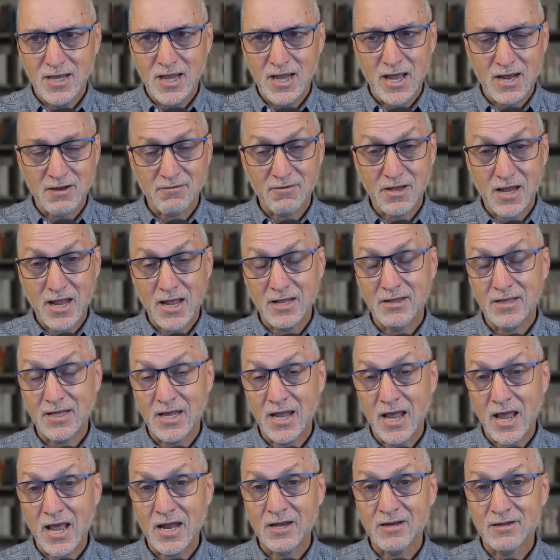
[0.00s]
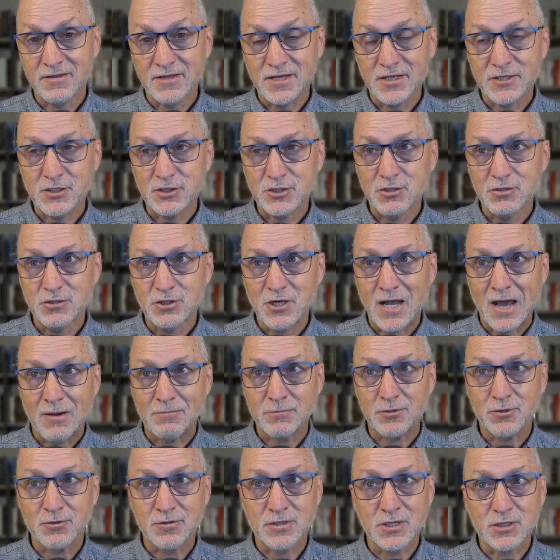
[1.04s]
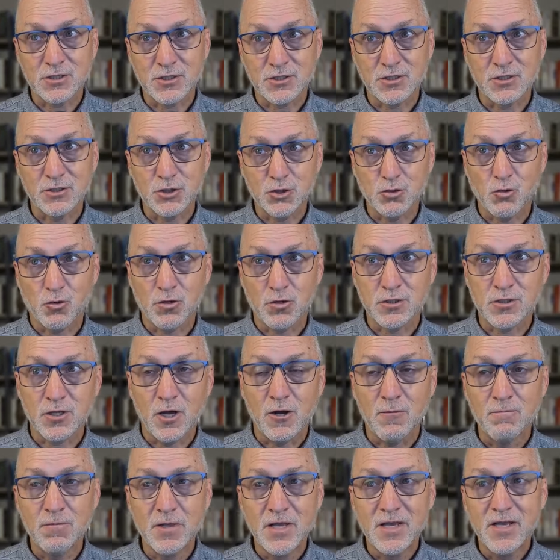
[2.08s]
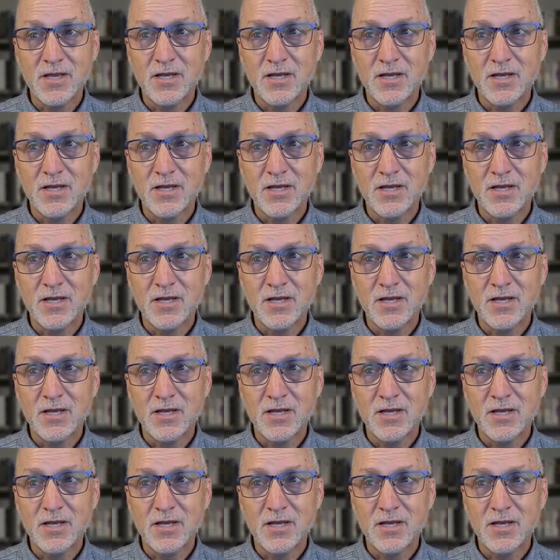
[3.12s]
end in the end of this chapter, this short psalm.